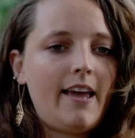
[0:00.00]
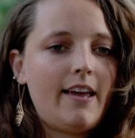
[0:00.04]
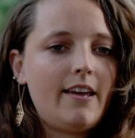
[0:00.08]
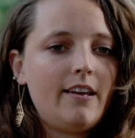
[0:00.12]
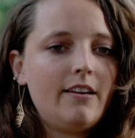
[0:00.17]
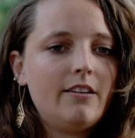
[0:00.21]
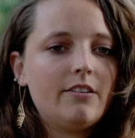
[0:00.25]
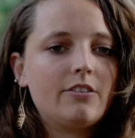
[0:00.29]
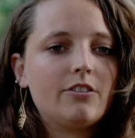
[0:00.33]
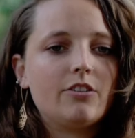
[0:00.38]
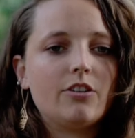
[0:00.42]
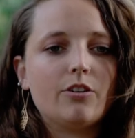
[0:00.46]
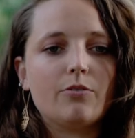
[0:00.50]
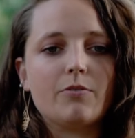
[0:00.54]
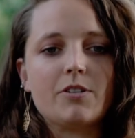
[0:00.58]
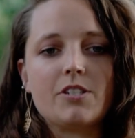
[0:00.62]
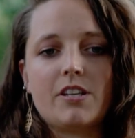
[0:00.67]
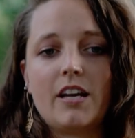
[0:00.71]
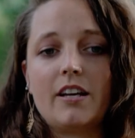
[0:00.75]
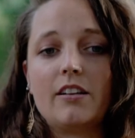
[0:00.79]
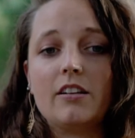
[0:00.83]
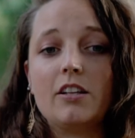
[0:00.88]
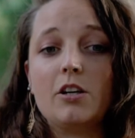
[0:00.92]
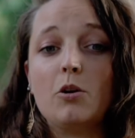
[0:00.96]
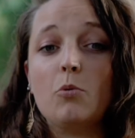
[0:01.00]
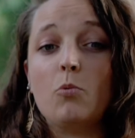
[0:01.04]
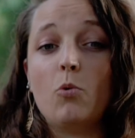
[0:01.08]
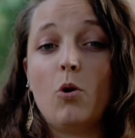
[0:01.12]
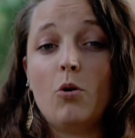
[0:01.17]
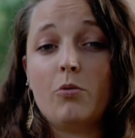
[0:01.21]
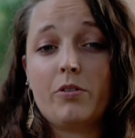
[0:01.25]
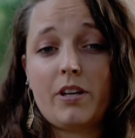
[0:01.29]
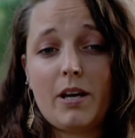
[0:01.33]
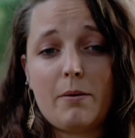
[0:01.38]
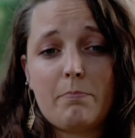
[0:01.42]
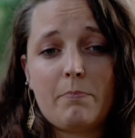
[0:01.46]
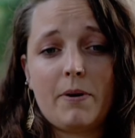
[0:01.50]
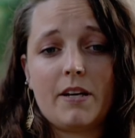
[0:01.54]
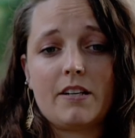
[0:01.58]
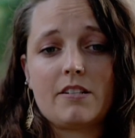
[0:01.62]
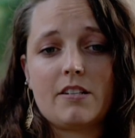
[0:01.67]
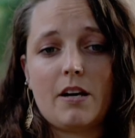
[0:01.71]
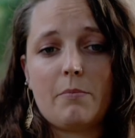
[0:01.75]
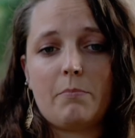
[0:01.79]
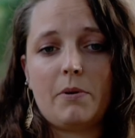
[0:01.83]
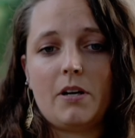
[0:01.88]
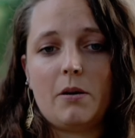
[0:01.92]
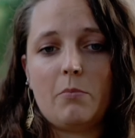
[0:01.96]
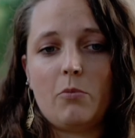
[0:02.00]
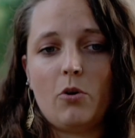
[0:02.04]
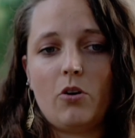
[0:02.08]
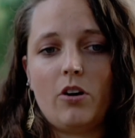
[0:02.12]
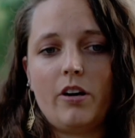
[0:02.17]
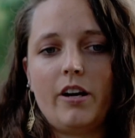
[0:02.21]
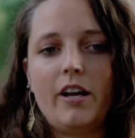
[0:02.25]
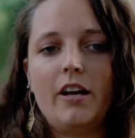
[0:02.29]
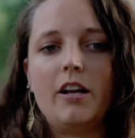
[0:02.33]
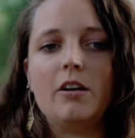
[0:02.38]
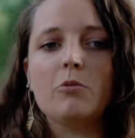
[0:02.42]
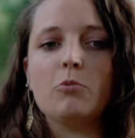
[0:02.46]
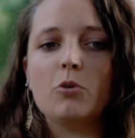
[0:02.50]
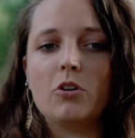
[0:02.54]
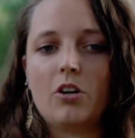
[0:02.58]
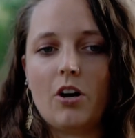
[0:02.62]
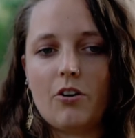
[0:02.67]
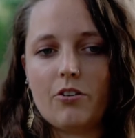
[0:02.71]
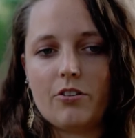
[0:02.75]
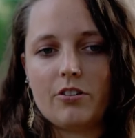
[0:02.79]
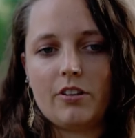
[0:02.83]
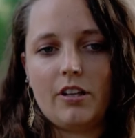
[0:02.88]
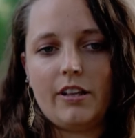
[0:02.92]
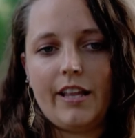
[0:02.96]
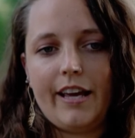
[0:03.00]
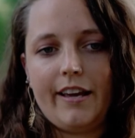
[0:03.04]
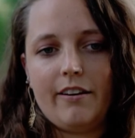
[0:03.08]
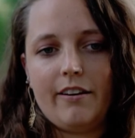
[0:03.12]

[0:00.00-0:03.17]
A, your recycling won't get picked up anymore and will go to the